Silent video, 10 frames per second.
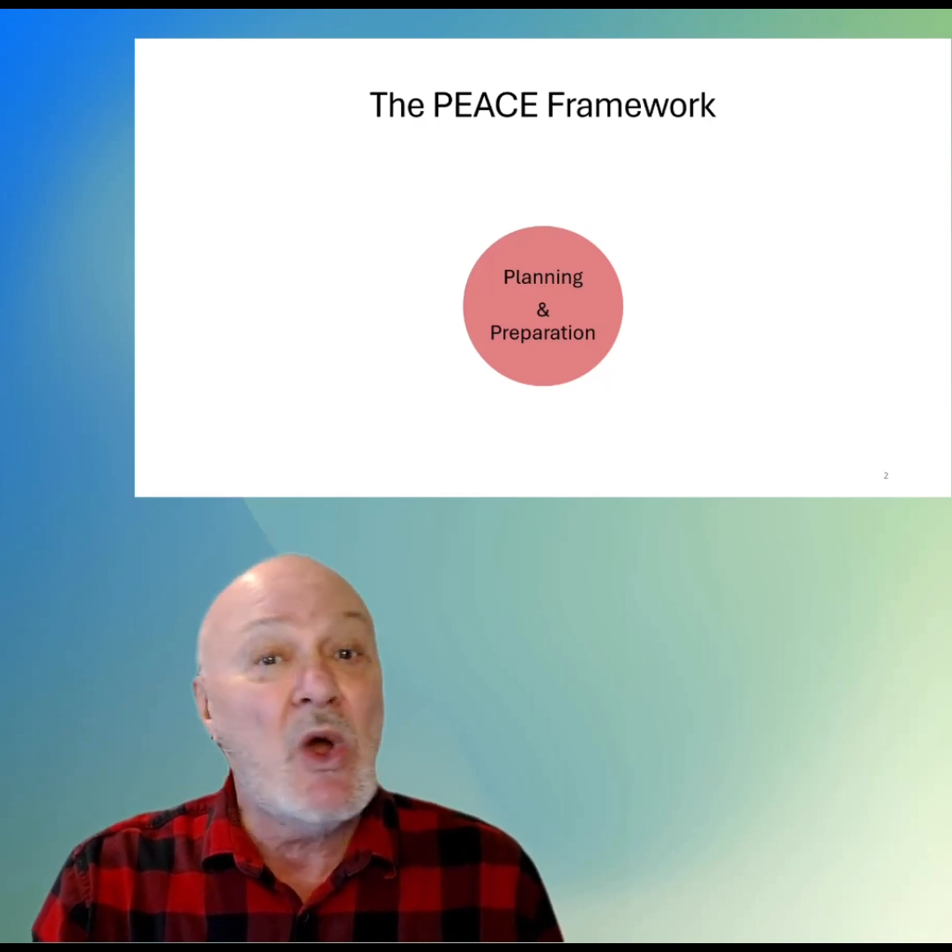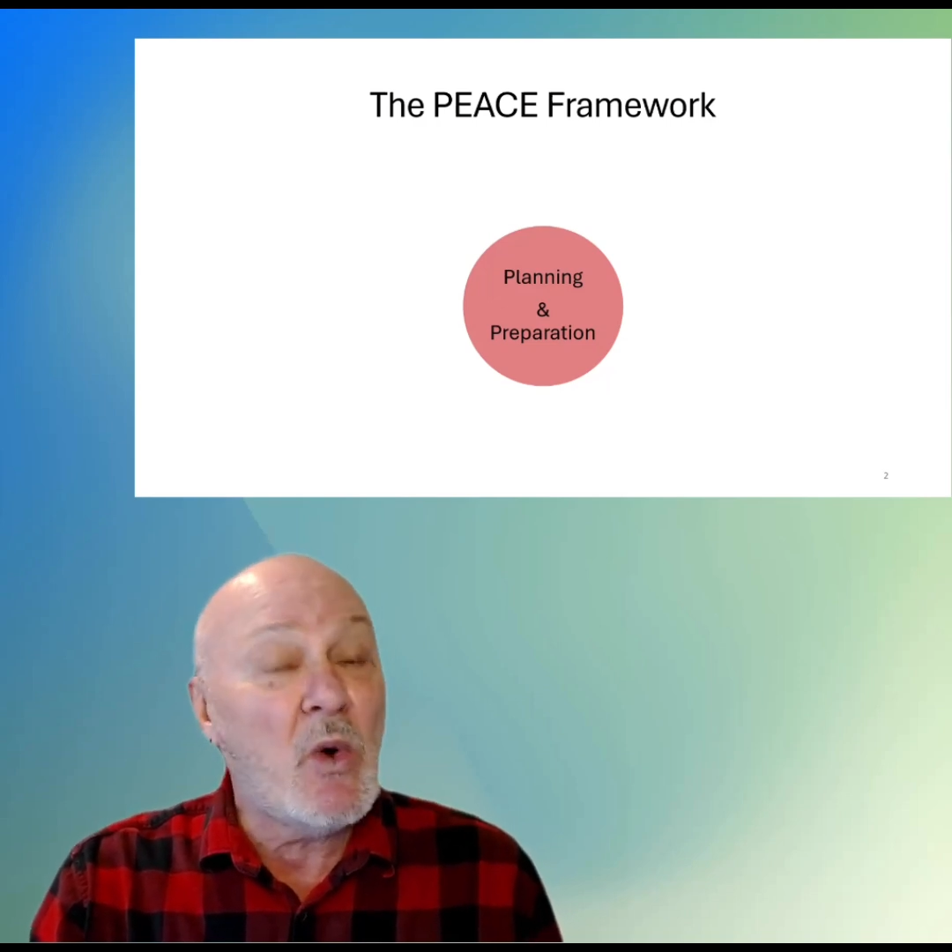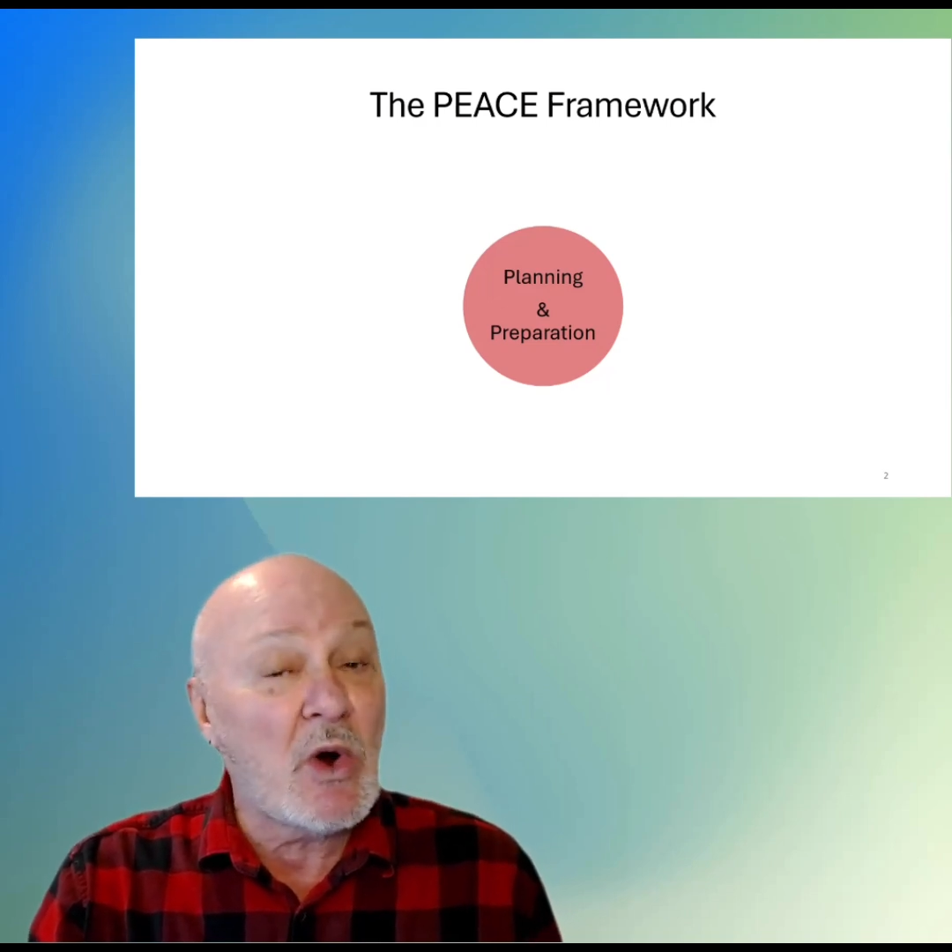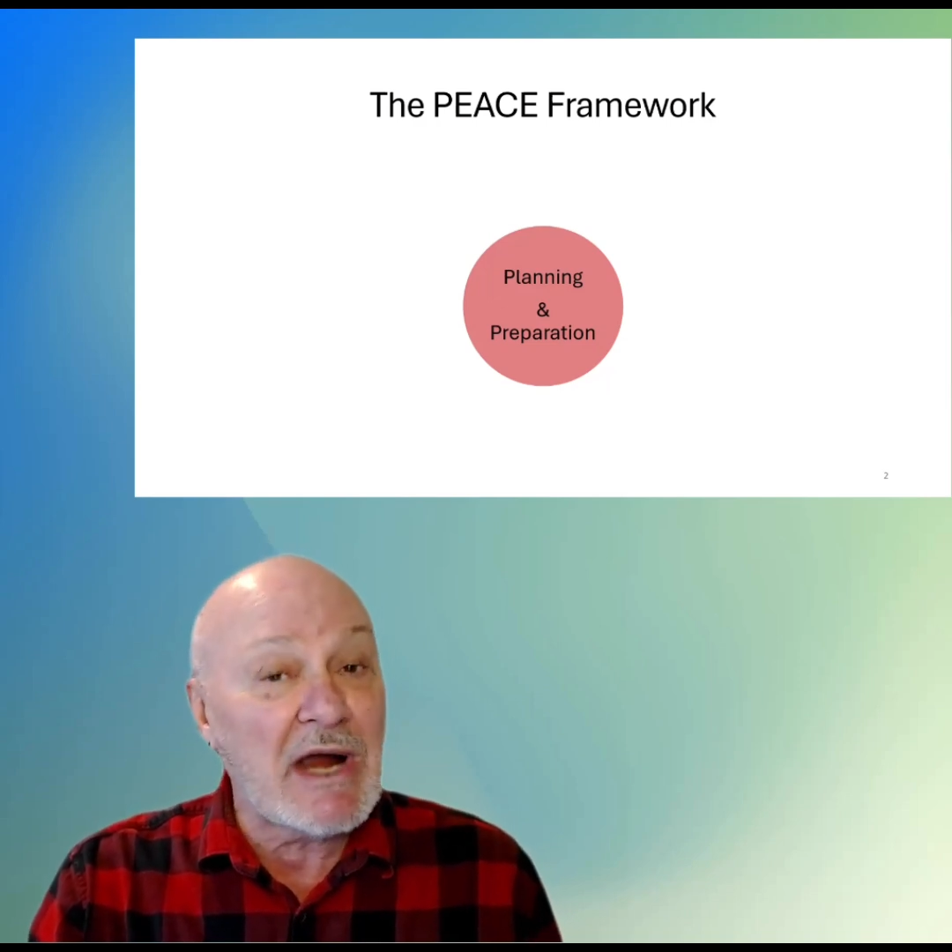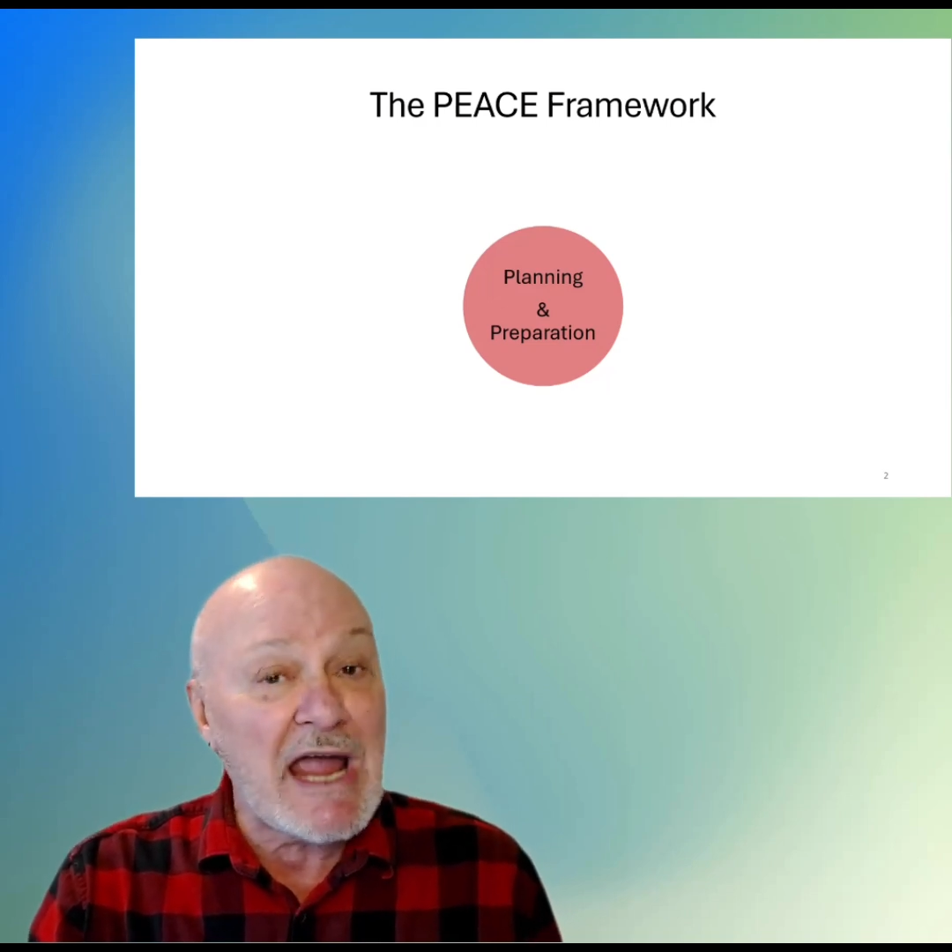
or